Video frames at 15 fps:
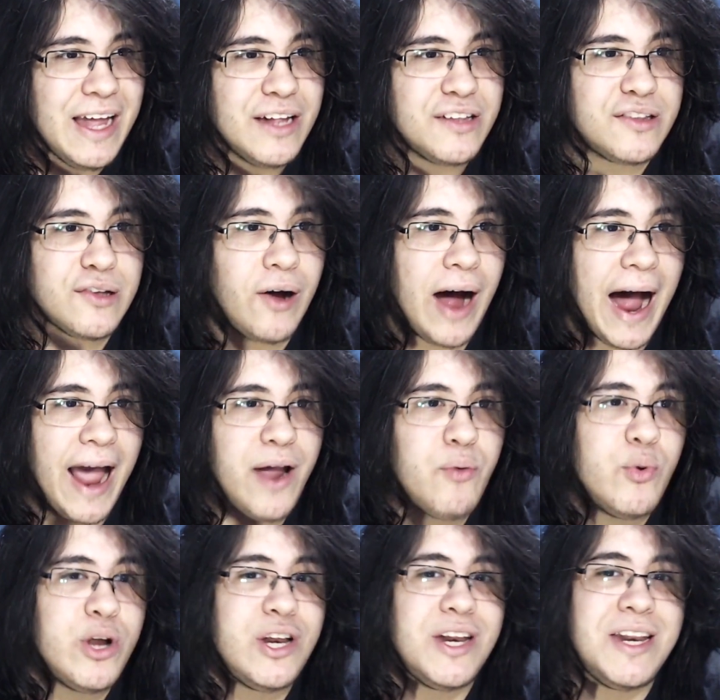So I
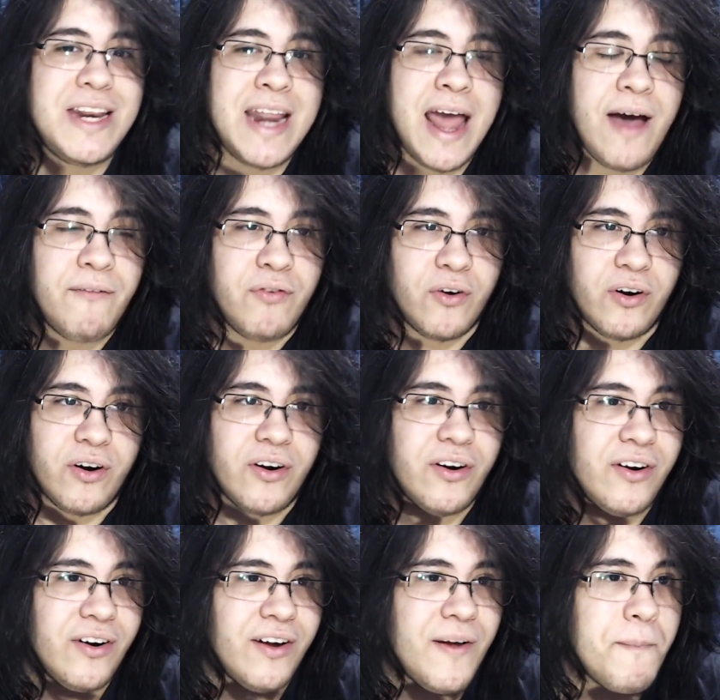would never
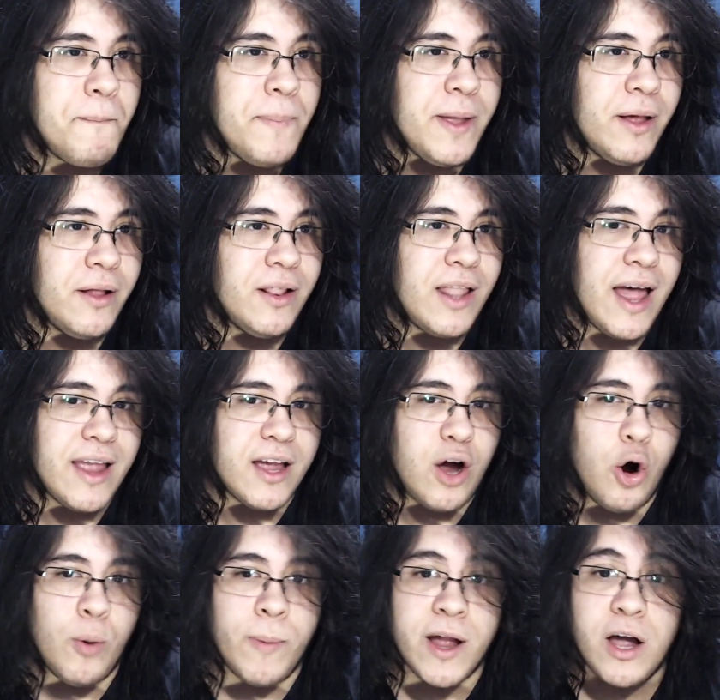be like,
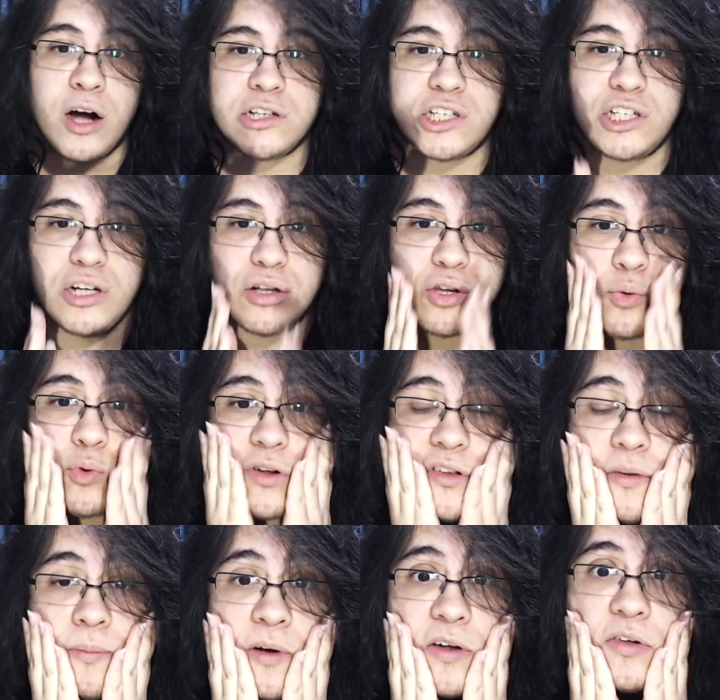oh my god, Chilton was
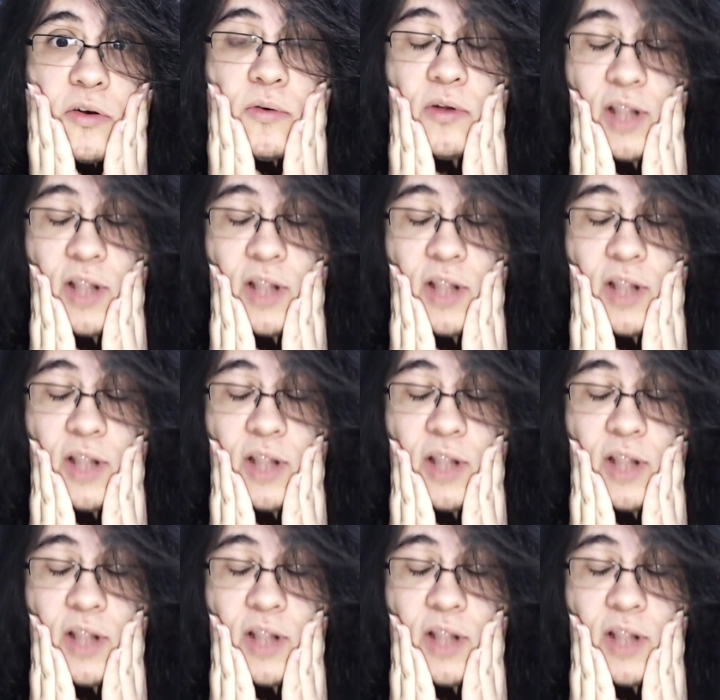the monster.